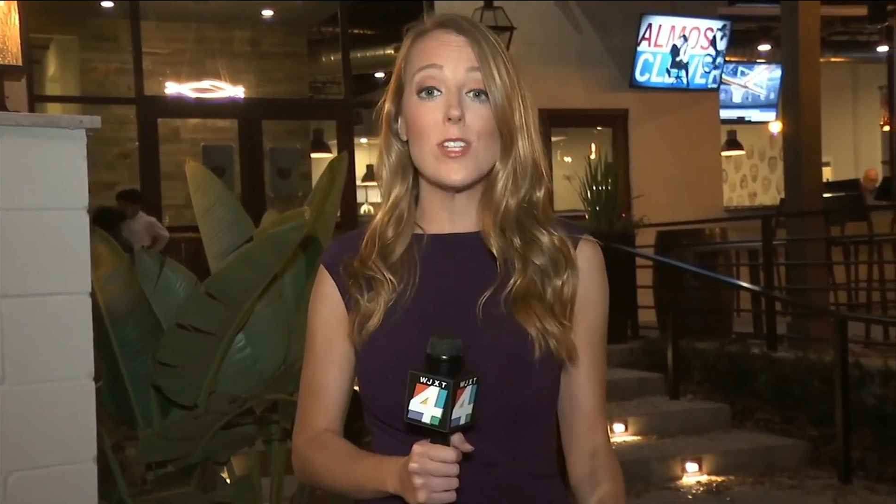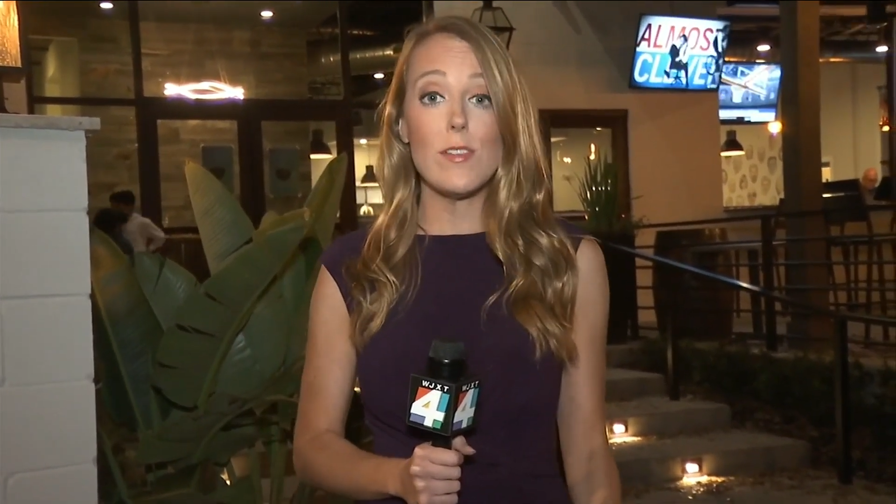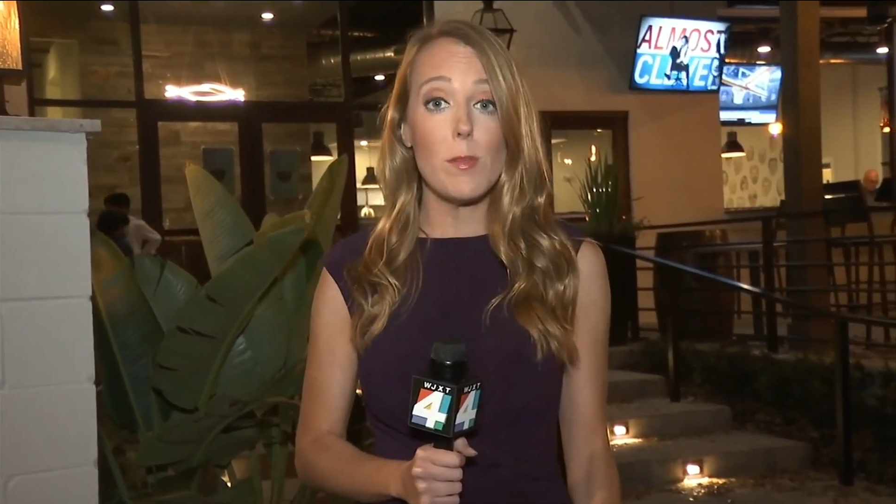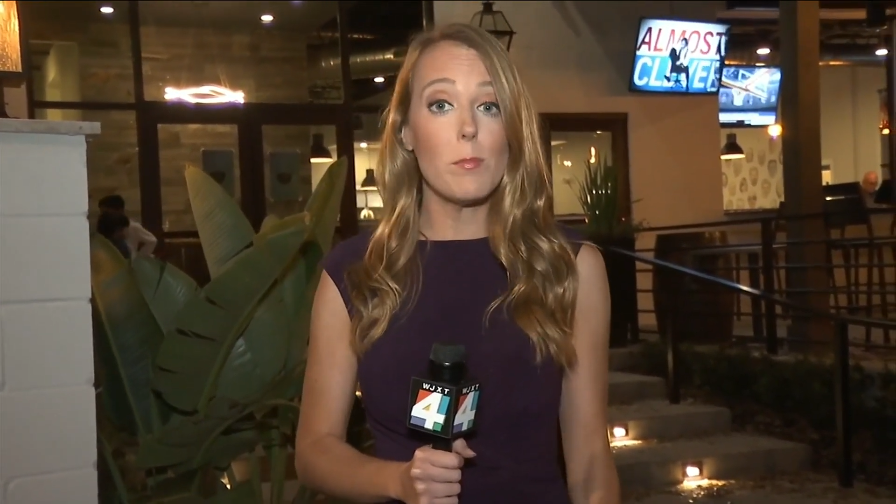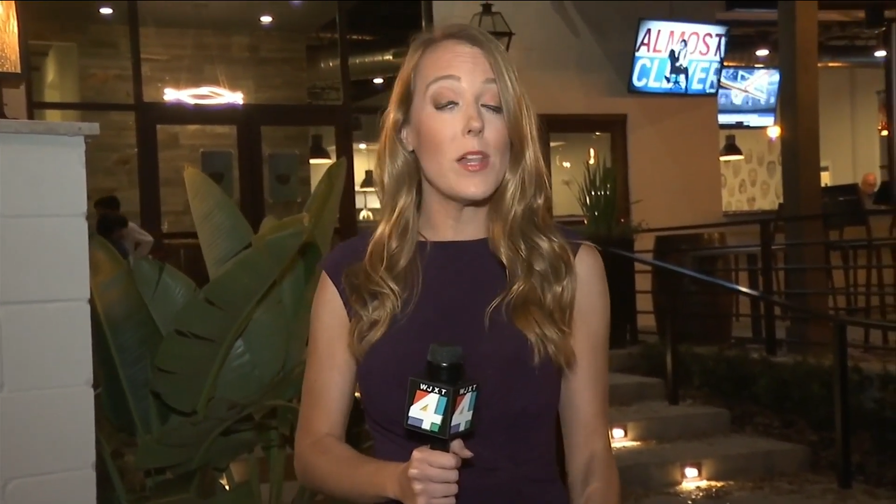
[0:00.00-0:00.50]
to
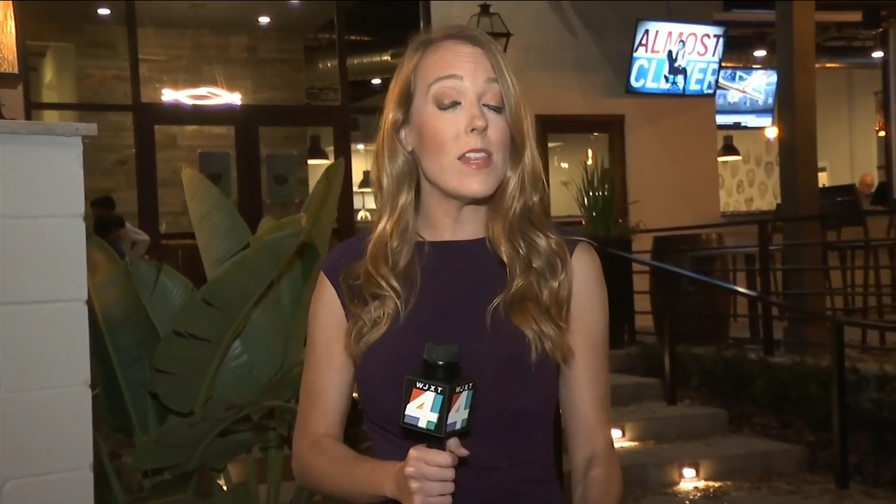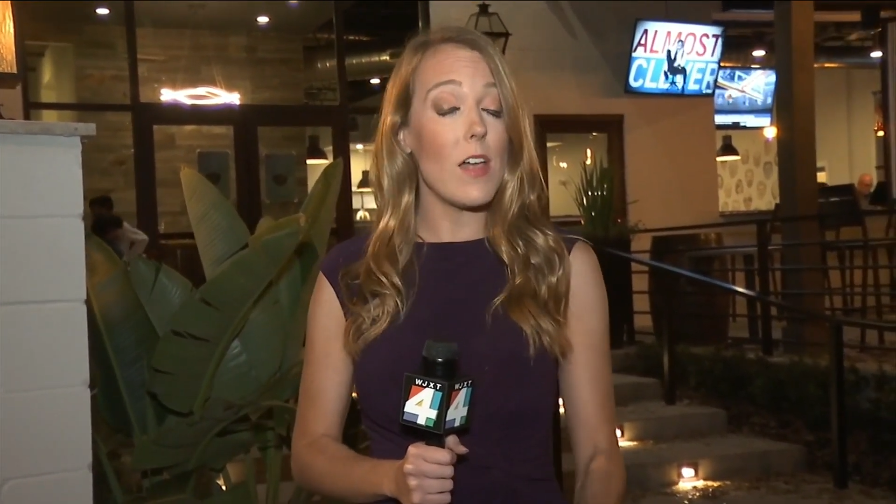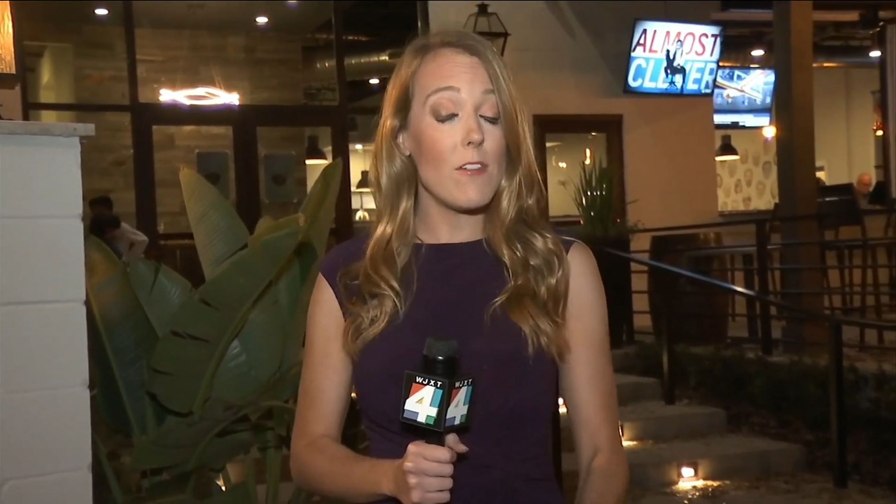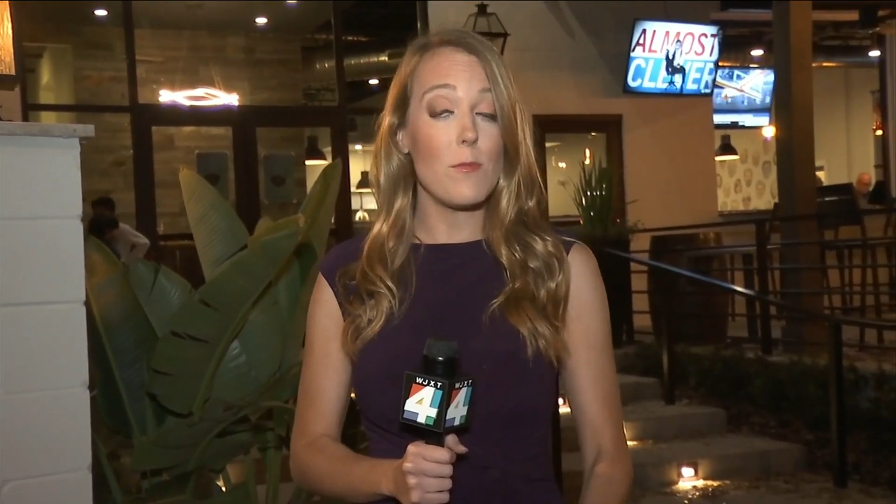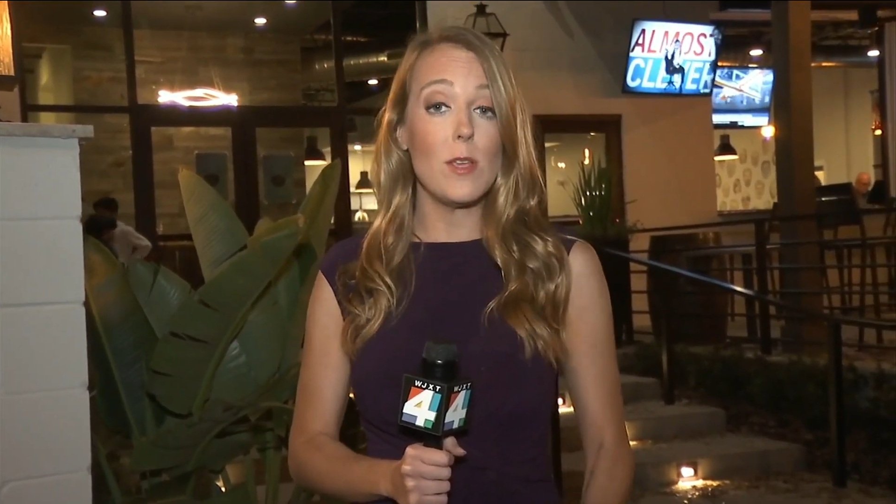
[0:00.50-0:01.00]
even play
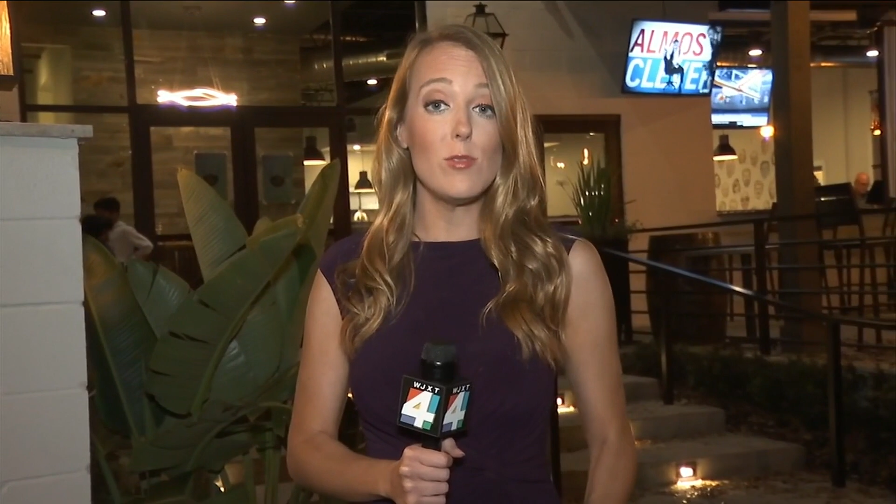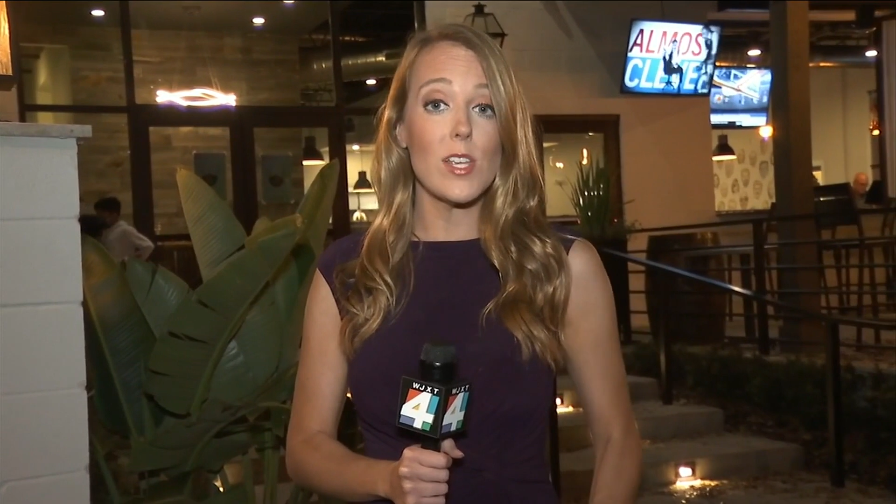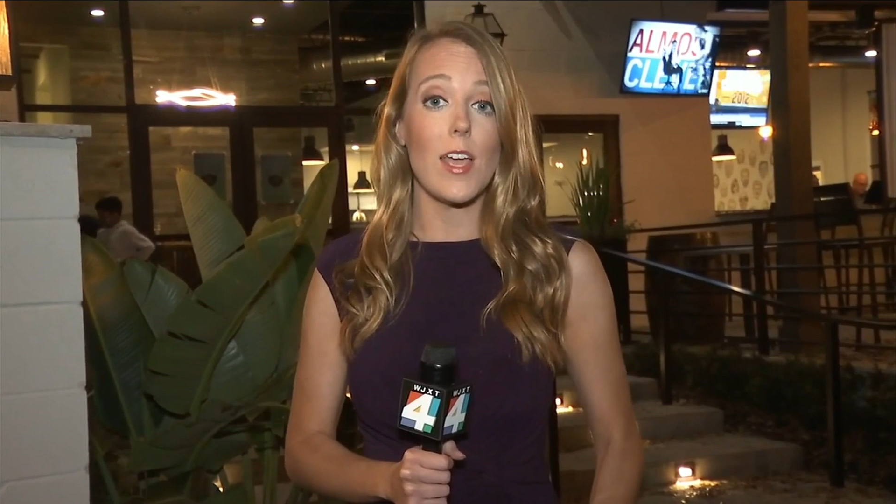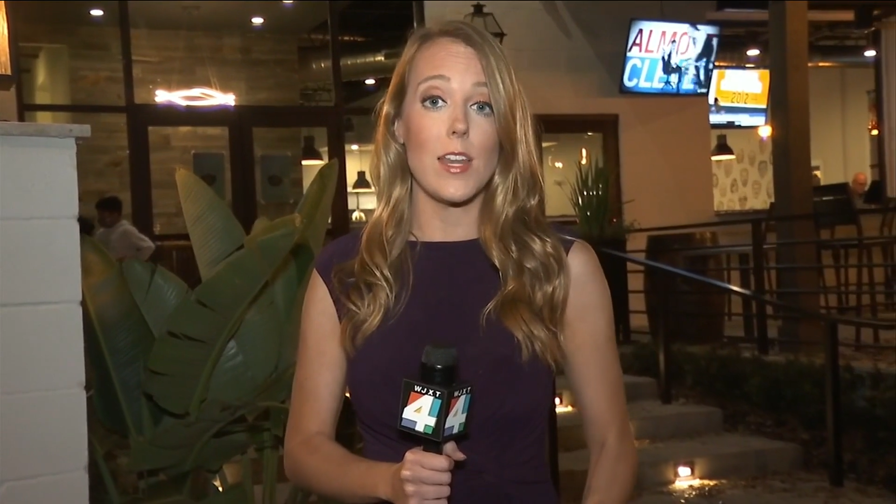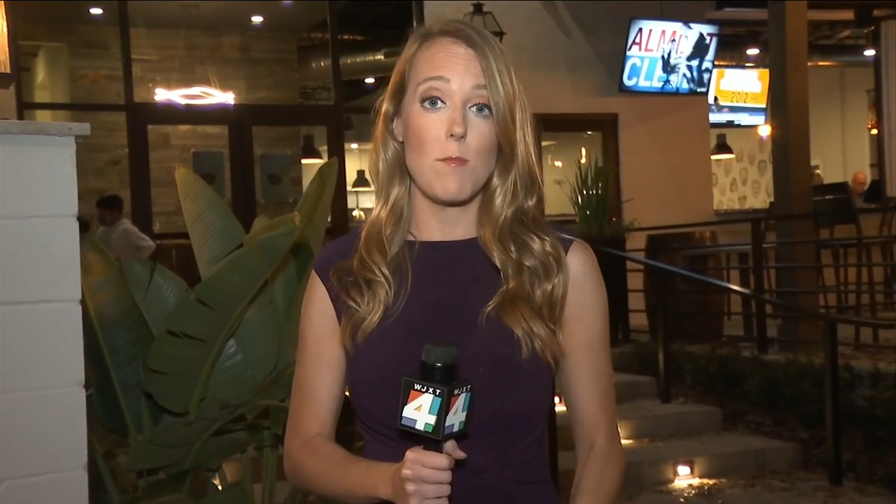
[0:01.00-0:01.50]
live
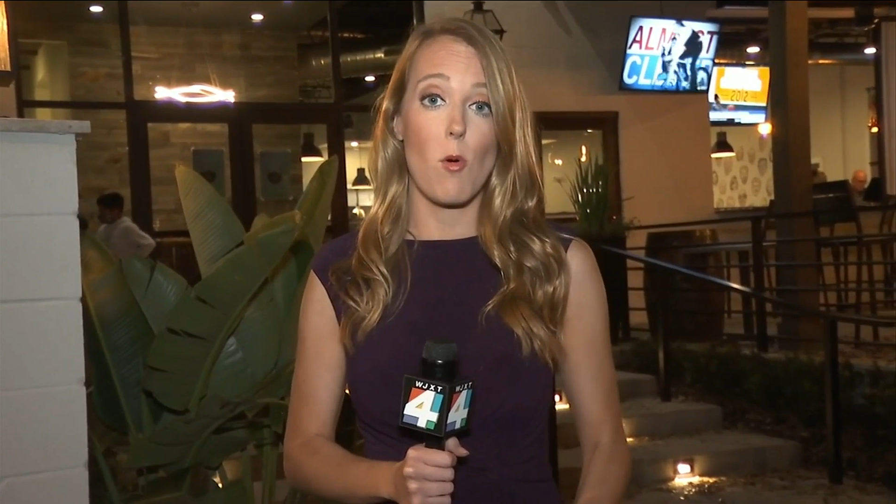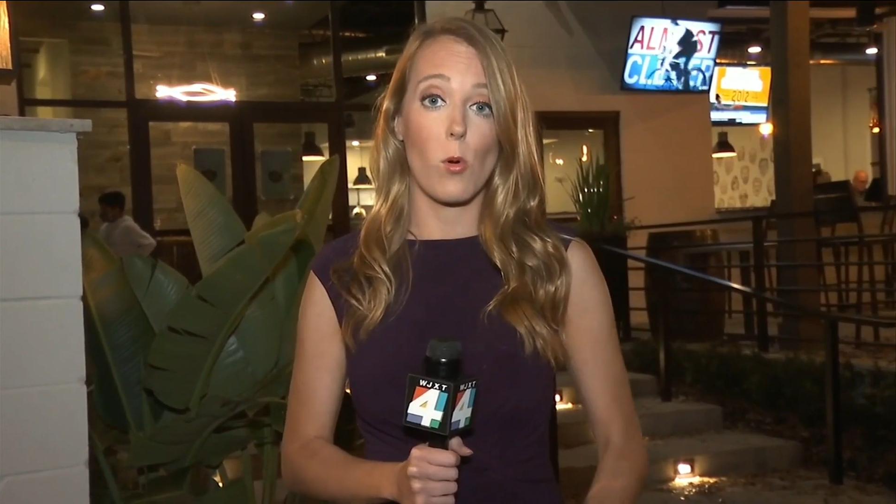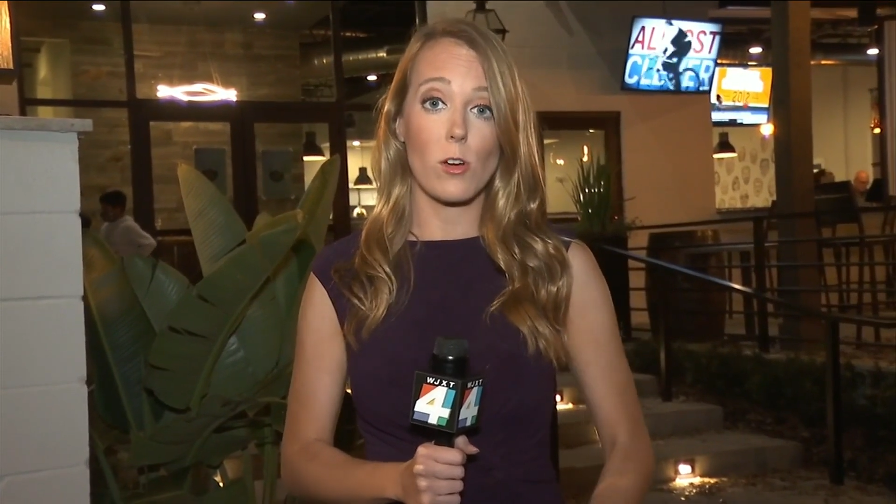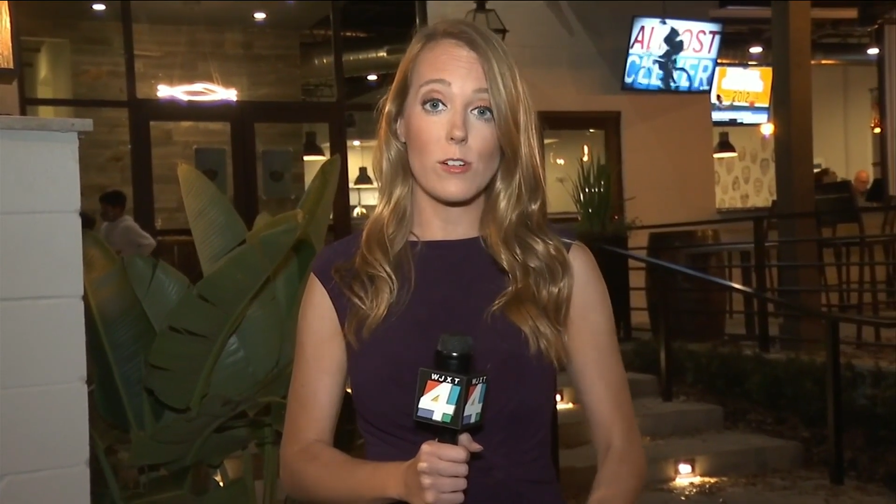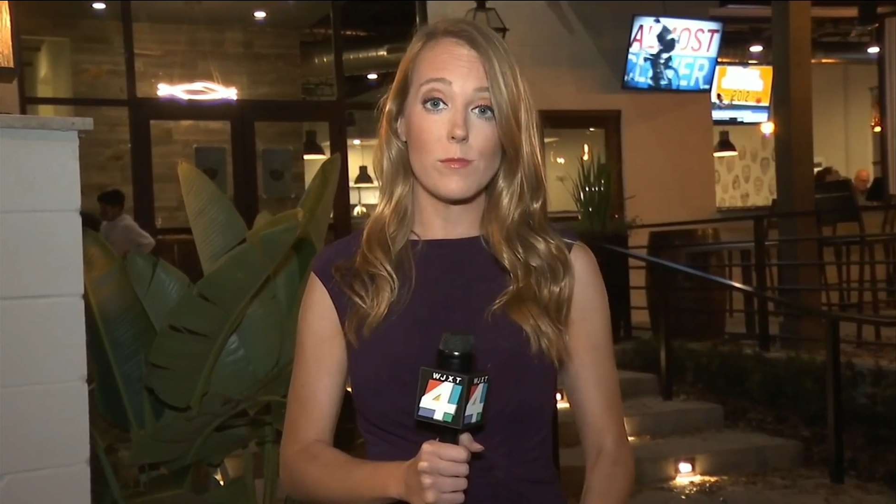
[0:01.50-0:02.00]
music anymore.